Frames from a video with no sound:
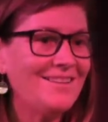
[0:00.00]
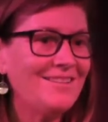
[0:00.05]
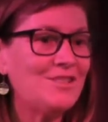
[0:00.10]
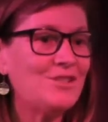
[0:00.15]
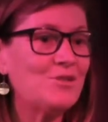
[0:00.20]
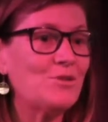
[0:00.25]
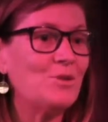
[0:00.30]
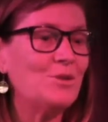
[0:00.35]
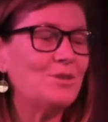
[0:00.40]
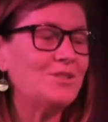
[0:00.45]

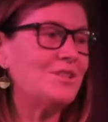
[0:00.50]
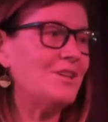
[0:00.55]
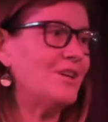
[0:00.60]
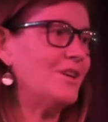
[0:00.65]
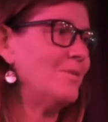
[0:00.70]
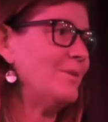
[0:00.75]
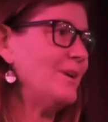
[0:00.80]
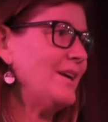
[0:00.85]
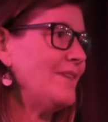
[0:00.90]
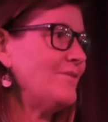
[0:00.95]
Straws,
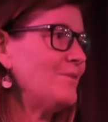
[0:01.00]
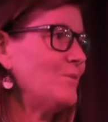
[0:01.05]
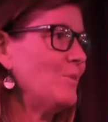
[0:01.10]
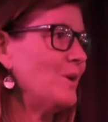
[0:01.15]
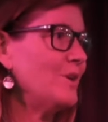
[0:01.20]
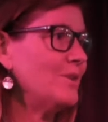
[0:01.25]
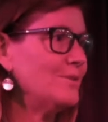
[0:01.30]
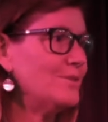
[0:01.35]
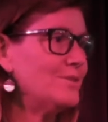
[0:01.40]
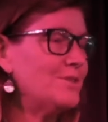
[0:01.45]
no, we haven't
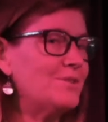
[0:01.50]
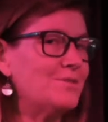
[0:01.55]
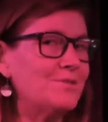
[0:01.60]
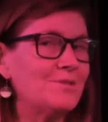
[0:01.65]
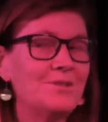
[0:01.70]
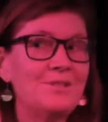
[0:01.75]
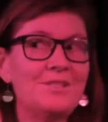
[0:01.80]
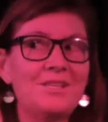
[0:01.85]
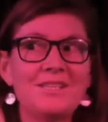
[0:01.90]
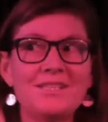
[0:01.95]
won on
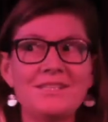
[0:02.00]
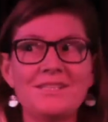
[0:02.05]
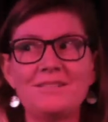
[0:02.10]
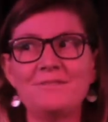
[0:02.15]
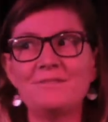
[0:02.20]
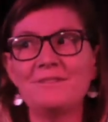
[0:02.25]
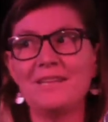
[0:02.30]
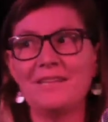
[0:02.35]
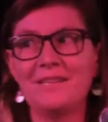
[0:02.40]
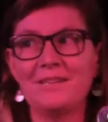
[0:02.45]
straws. You can
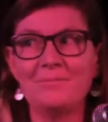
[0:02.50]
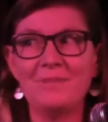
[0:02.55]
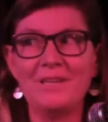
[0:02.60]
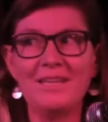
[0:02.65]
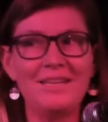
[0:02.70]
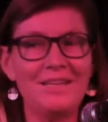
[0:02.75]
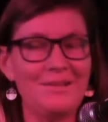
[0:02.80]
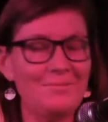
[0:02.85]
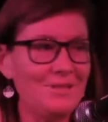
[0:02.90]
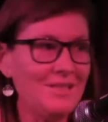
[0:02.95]
still get them
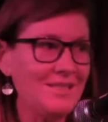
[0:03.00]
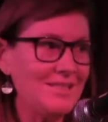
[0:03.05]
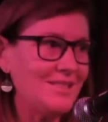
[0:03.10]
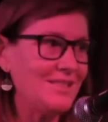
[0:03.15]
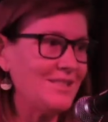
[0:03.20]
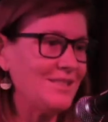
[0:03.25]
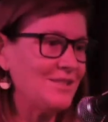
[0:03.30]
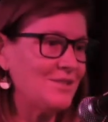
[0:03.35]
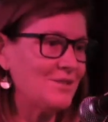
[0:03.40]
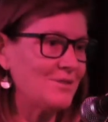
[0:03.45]
here,
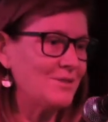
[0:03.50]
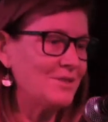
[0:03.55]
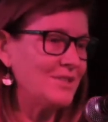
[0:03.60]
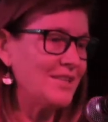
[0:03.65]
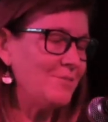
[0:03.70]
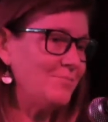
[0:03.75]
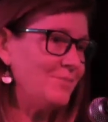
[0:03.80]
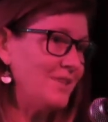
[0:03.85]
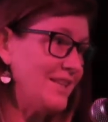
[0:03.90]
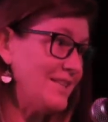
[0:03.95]
plastic straws
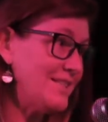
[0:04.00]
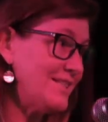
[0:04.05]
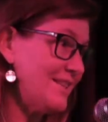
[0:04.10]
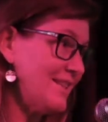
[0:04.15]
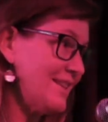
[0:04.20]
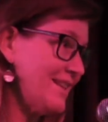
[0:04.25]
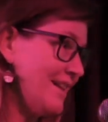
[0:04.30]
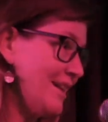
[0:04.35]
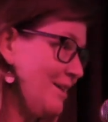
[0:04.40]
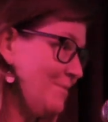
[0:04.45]
and
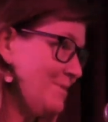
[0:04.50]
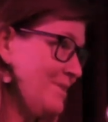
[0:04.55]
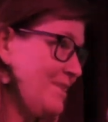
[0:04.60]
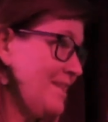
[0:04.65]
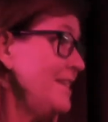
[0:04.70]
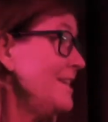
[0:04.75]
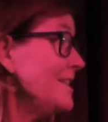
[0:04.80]
plastic cups.